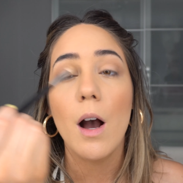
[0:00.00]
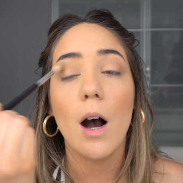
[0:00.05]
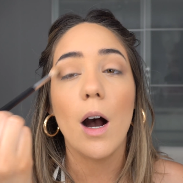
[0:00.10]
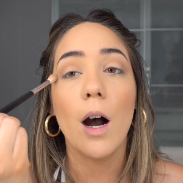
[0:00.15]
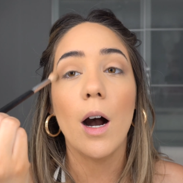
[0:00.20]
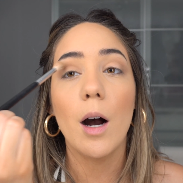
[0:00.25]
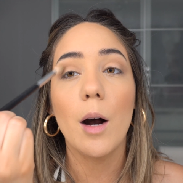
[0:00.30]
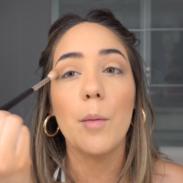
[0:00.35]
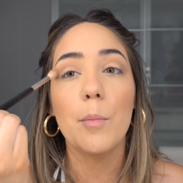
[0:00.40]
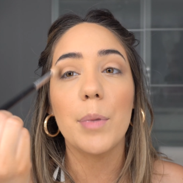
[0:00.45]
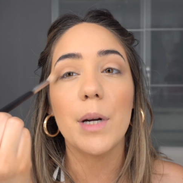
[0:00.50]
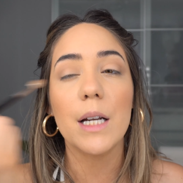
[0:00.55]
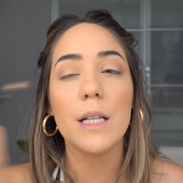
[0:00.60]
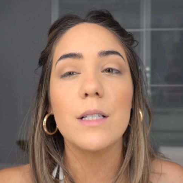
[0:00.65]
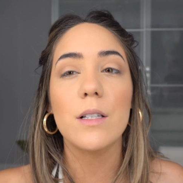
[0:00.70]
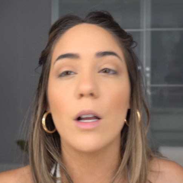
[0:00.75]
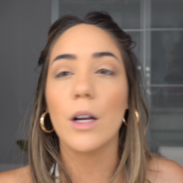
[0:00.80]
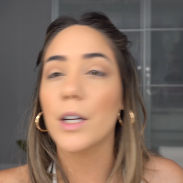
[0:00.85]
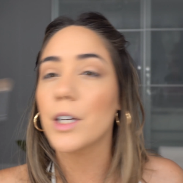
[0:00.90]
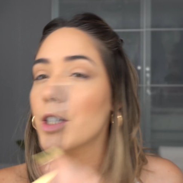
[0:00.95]
but
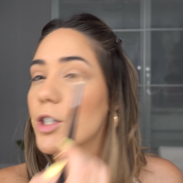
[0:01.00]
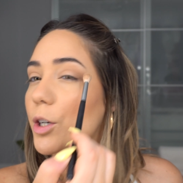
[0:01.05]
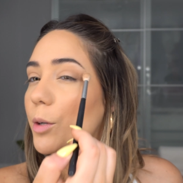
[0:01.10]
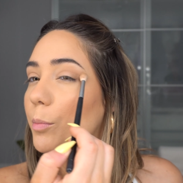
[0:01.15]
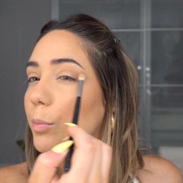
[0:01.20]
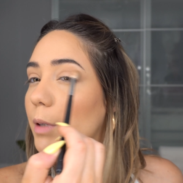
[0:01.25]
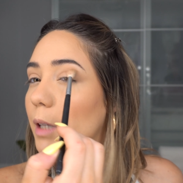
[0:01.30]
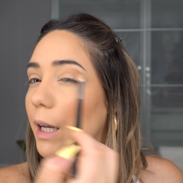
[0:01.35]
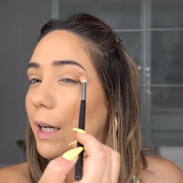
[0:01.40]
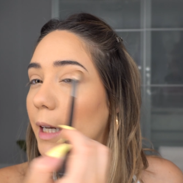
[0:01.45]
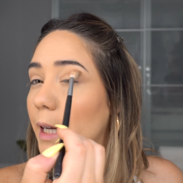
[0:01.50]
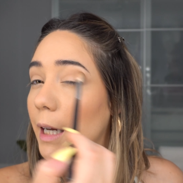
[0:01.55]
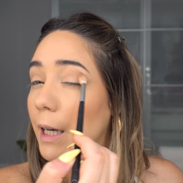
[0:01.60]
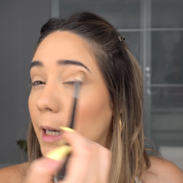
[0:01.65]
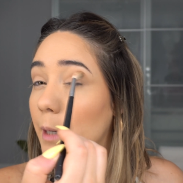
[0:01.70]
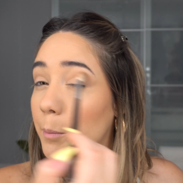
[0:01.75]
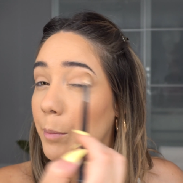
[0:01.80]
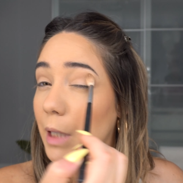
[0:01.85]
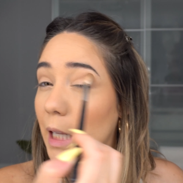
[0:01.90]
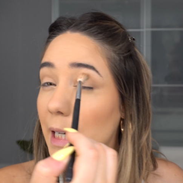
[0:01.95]
as long as you're
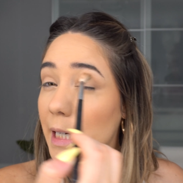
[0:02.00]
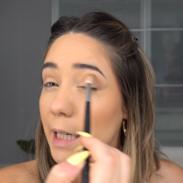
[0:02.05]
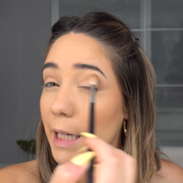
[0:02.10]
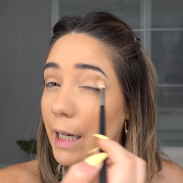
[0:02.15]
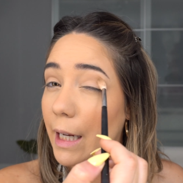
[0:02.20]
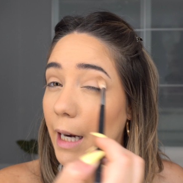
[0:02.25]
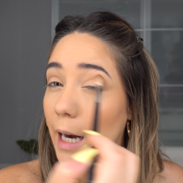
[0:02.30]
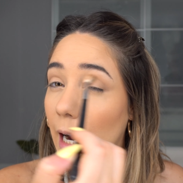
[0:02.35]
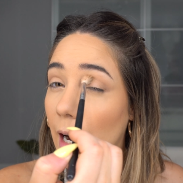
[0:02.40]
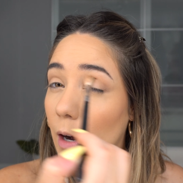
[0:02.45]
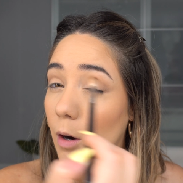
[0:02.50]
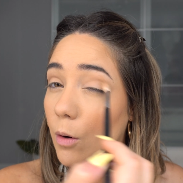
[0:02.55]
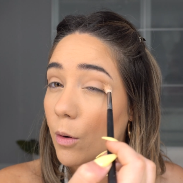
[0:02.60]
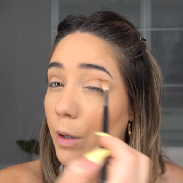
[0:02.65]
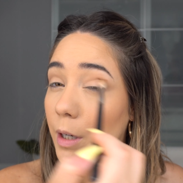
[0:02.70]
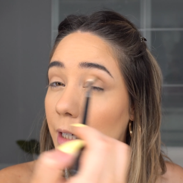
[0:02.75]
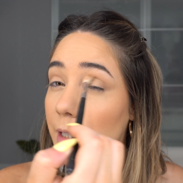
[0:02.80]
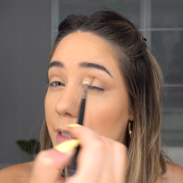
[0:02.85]
blending it out,